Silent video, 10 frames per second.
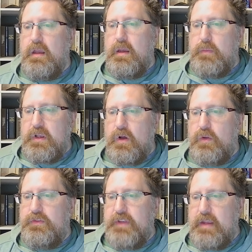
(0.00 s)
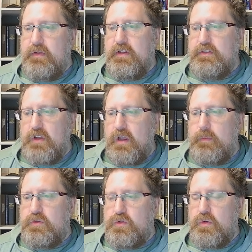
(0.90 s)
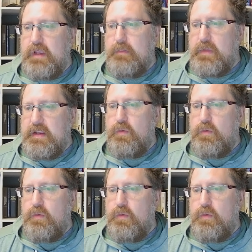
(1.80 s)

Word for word: Behold, David and Solomon truly had many